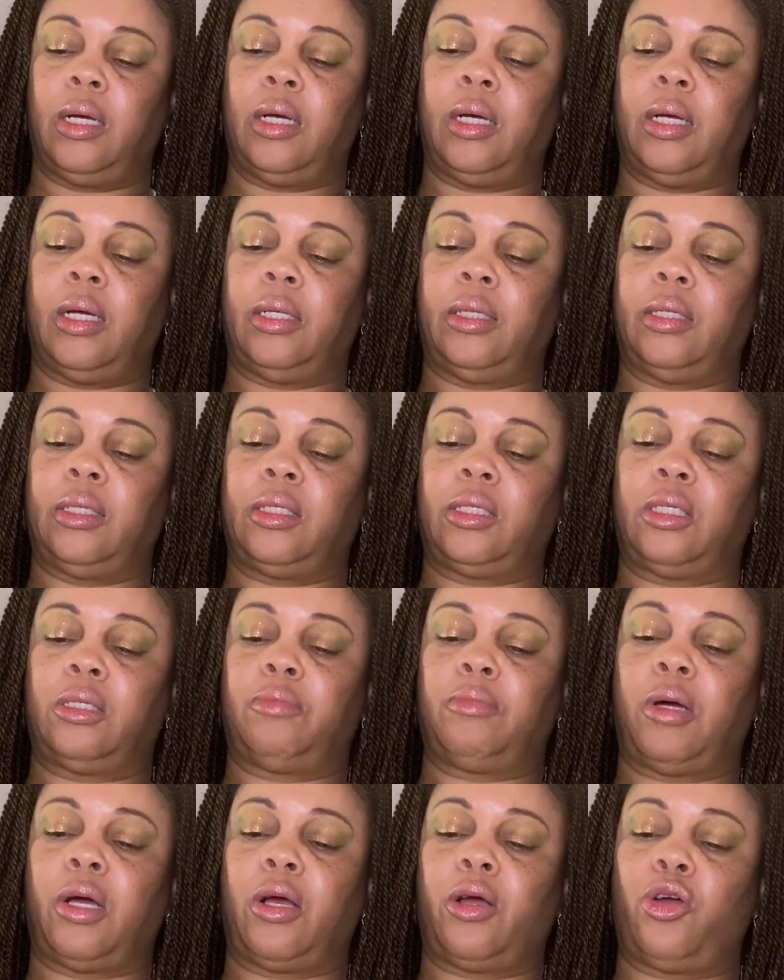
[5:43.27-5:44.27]
And this is
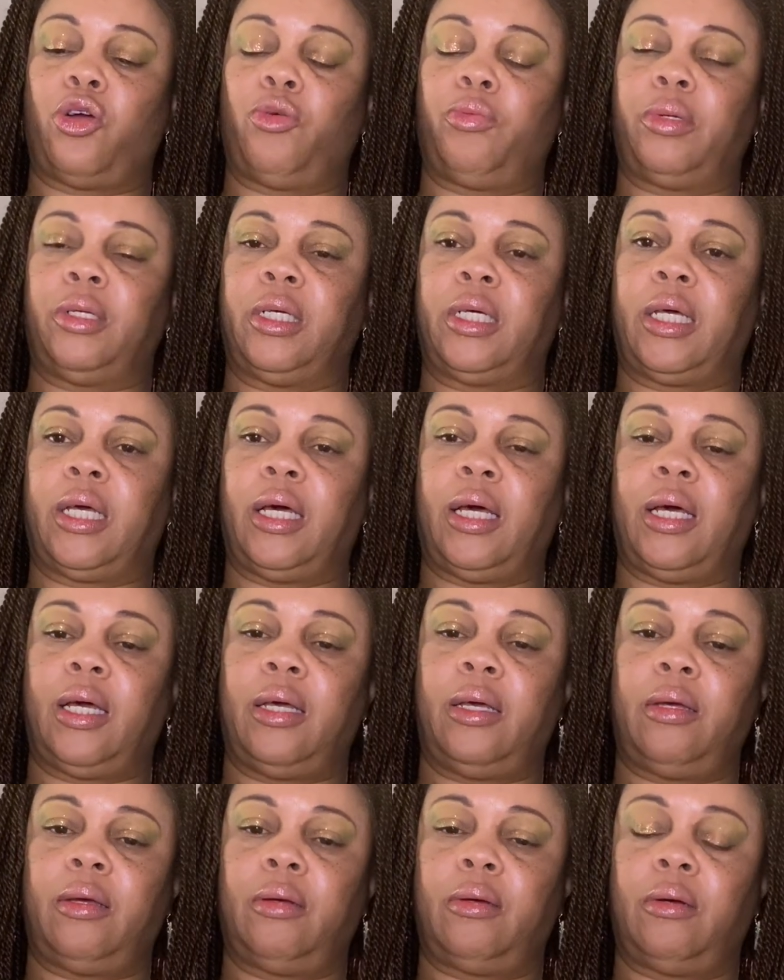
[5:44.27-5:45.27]
my Urban
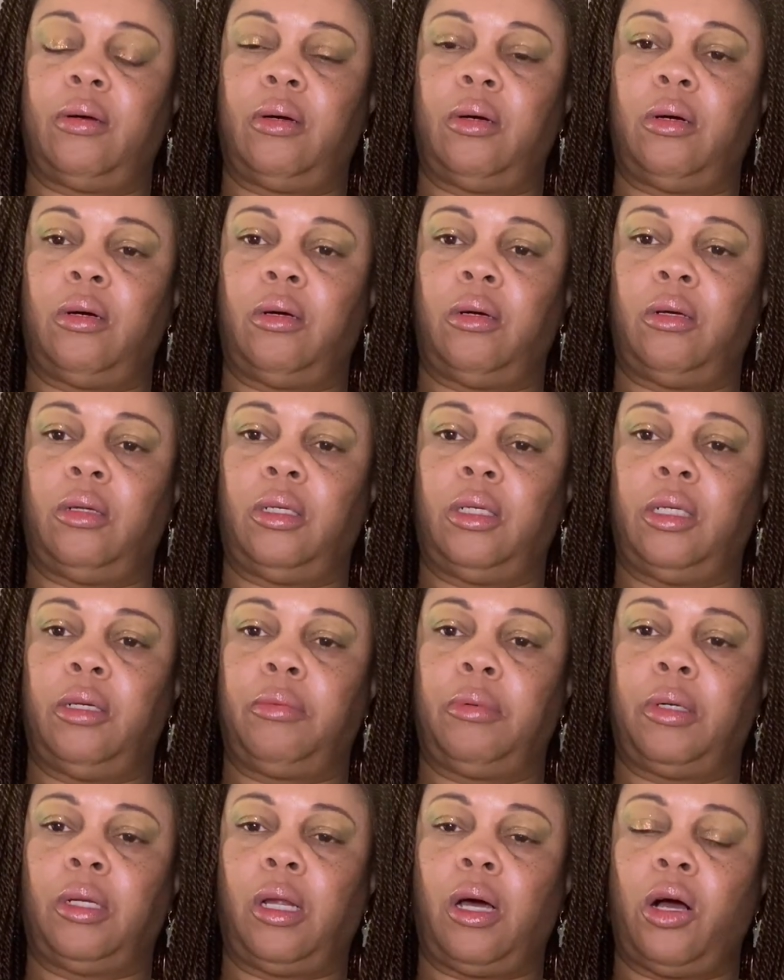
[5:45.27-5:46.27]
Decay uh,
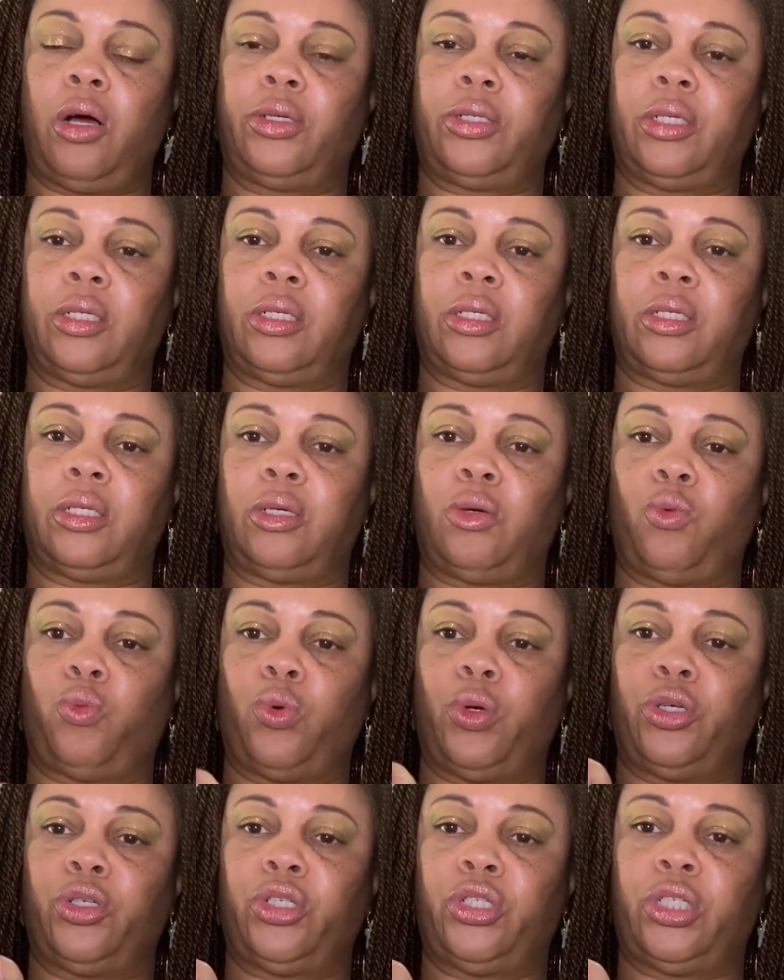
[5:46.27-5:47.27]
lip gloss, and it's in
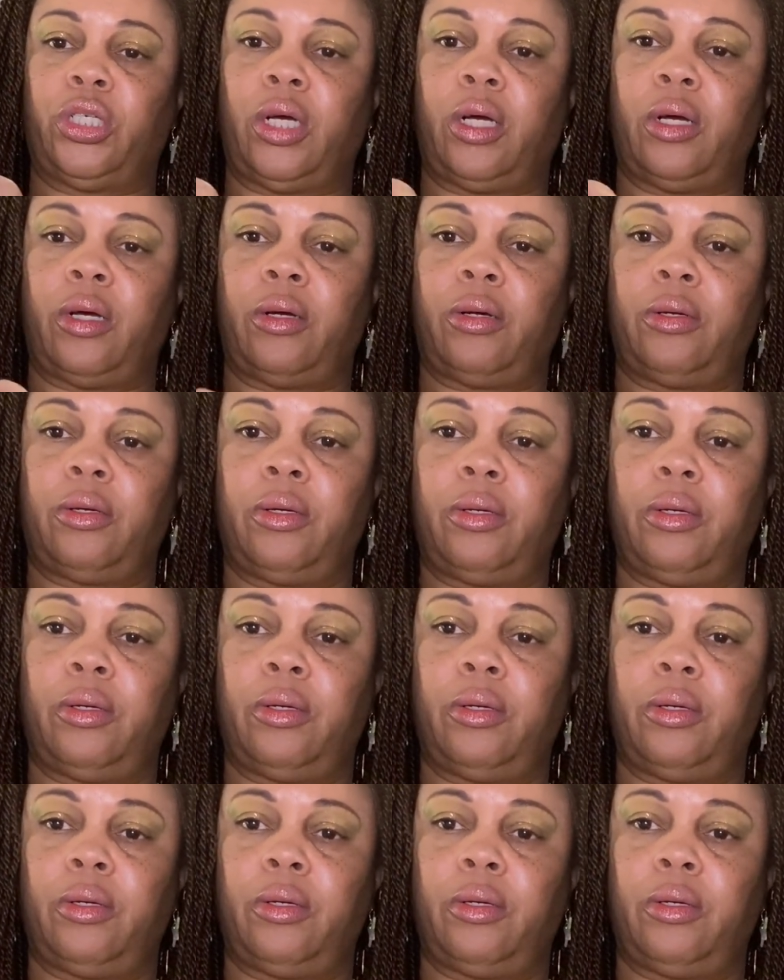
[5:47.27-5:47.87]
Wilshire.